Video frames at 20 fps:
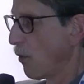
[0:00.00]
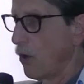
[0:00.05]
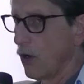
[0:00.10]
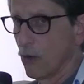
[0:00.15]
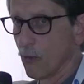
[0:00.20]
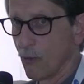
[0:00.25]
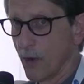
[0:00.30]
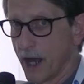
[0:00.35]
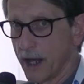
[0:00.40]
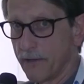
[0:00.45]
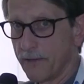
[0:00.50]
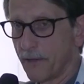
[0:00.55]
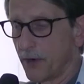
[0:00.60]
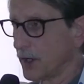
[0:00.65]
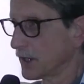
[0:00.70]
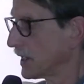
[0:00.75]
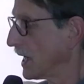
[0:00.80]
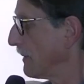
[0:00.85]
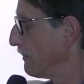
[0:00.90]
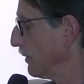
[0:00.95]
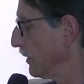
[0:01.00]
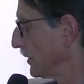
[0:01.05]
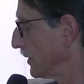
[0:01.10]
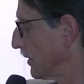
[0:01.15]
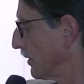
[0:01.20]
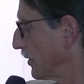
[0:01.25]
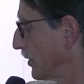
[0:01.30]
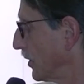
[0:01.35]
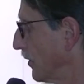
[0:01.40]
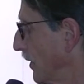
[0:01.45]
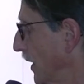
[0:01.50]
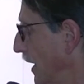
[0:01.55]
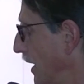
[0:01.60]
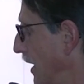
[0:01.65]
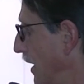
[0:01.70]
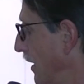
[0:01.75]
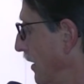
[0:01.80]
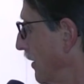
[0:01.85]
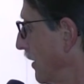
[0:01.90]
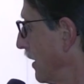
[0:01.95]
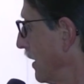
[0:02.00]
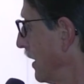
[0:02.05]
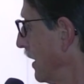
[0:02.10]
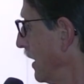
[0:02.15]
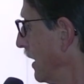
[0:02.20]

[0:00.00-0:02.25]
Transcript: all red, for example, as they're showing here,